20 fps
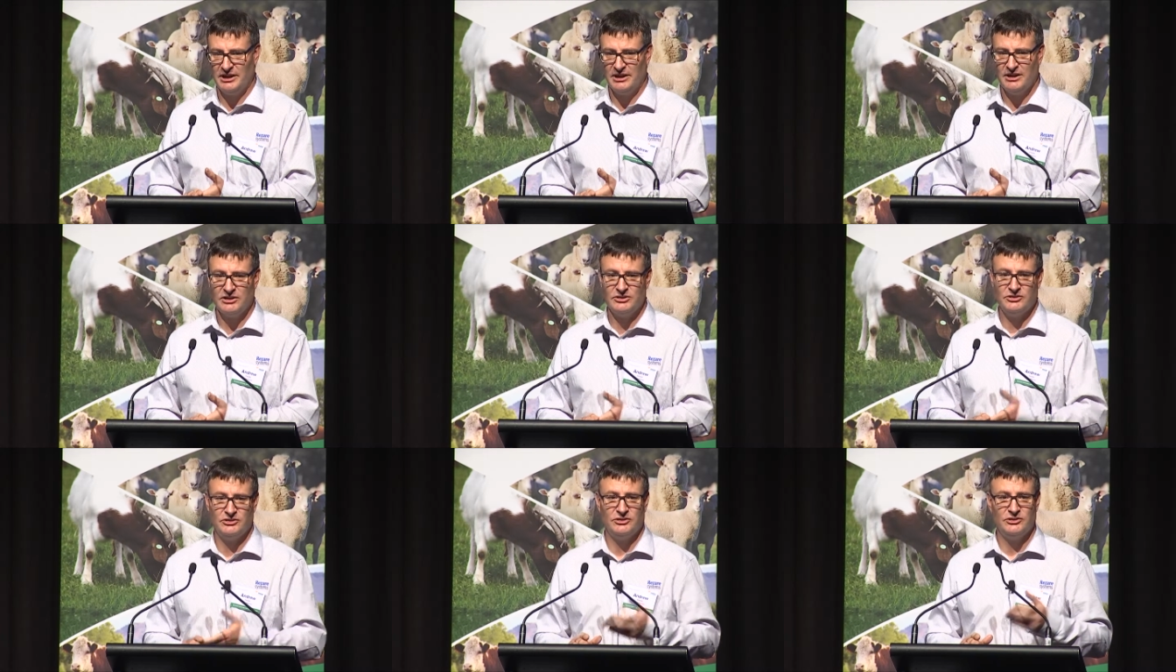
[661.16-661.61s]

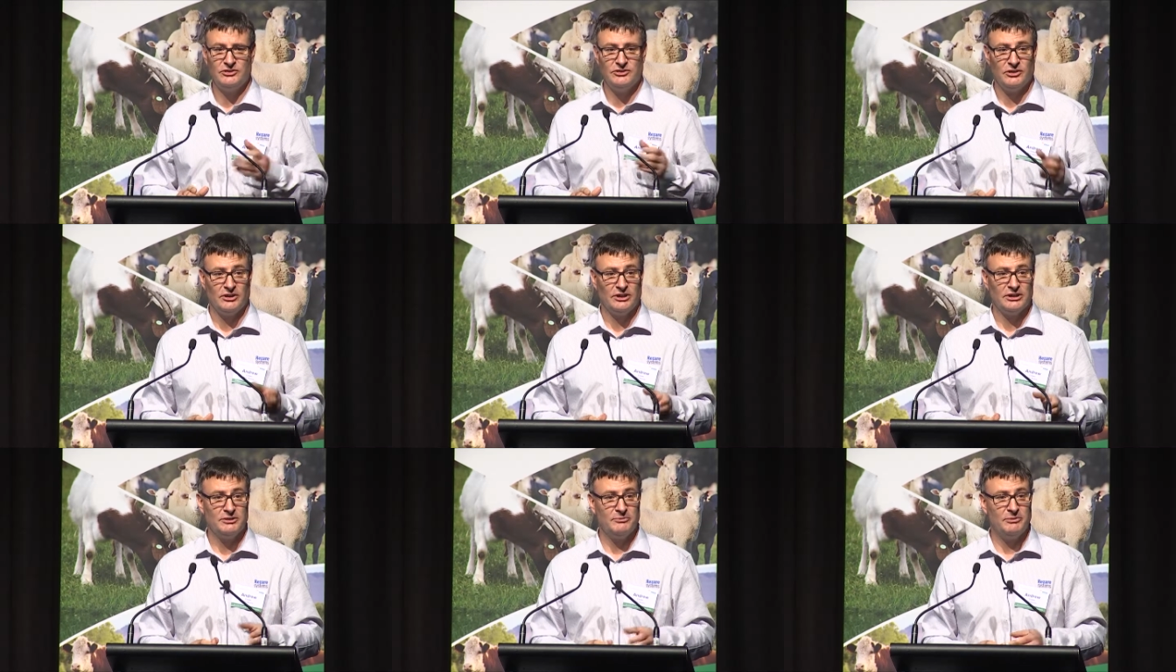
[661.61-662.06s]
It's
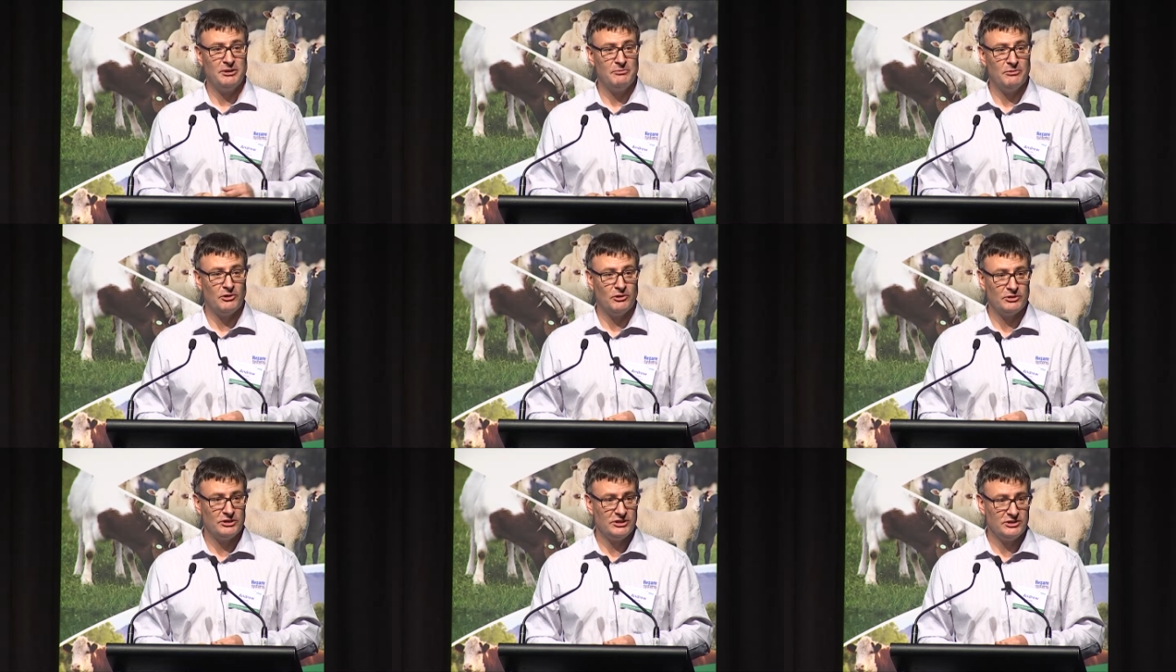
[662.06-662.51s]
designed to be
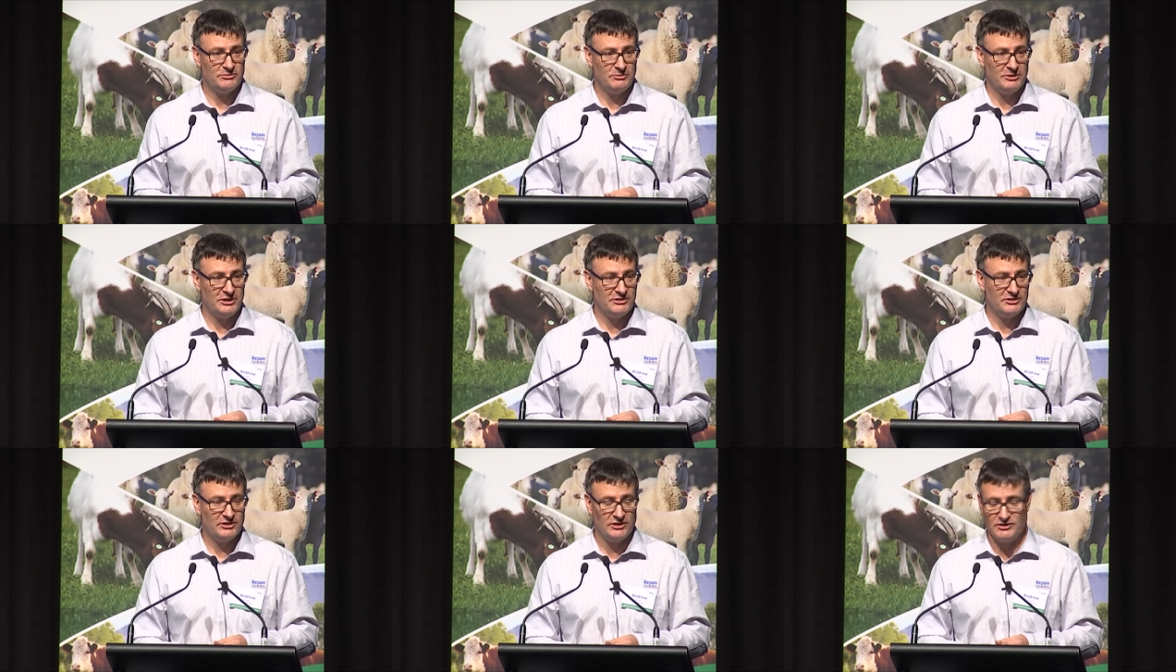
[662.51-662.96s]

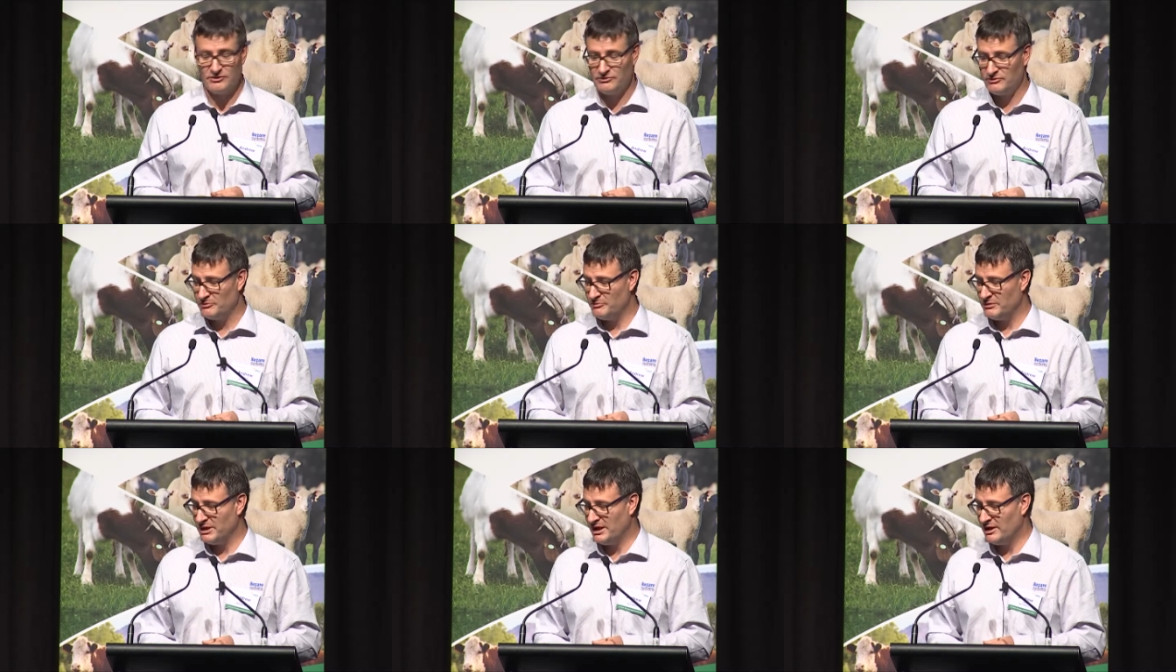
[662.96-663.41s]
multi-species
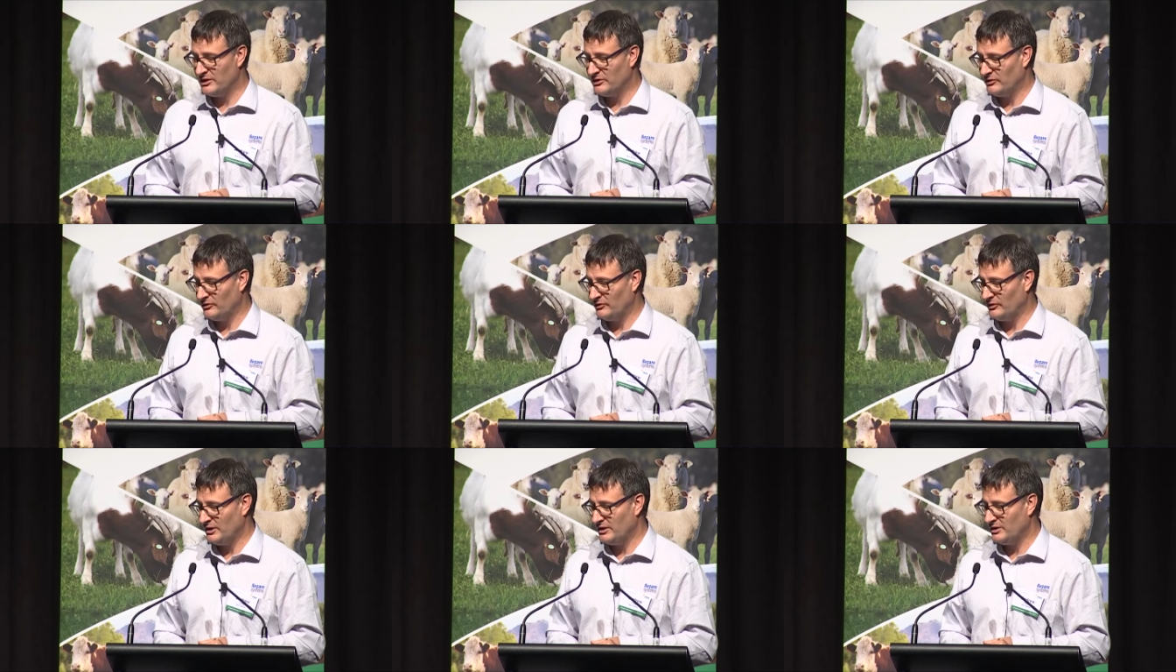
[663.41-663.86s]
from the
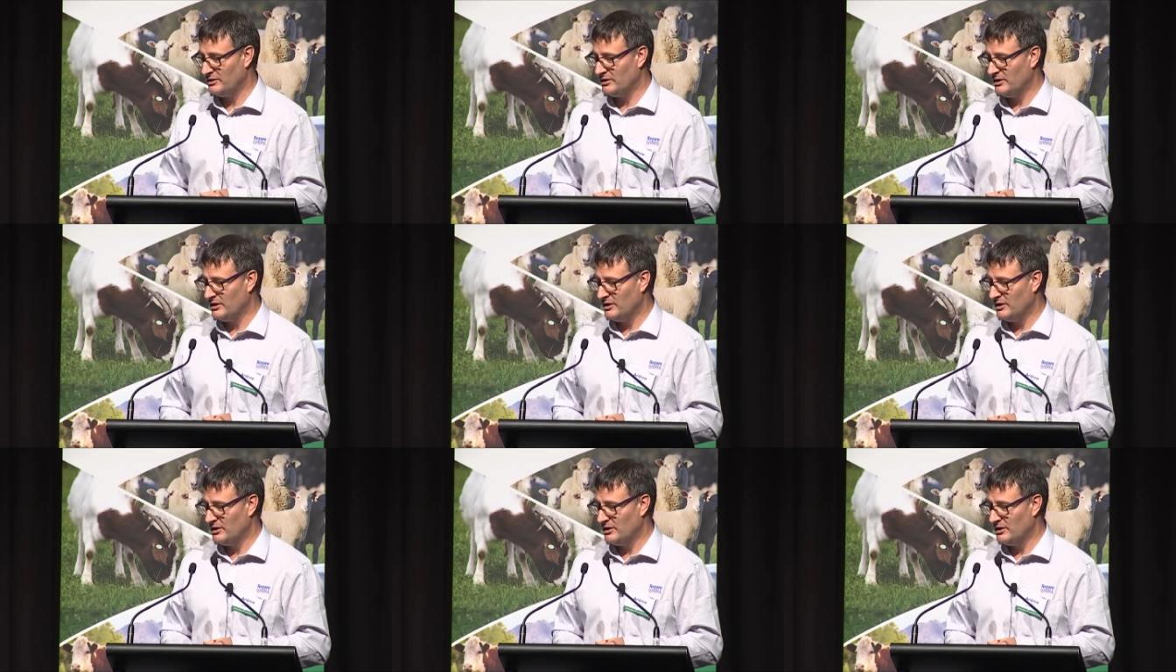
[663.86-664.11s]
outset.